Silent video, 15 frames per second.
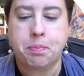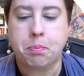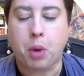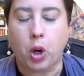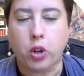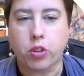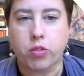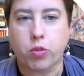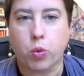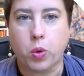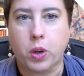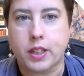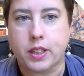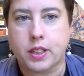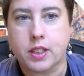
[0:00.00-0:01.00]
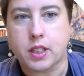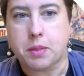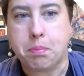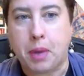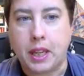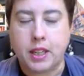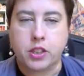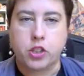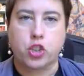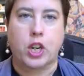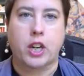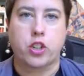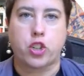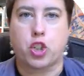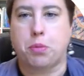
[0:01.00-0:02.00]
Part of what makes
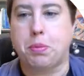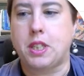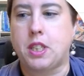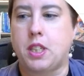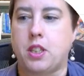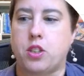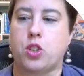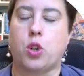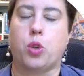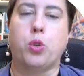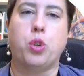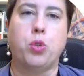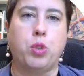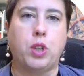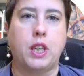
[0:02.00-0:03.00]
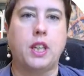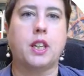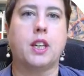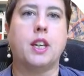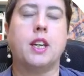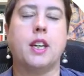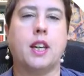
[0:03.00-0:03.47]
ChatGPT so unique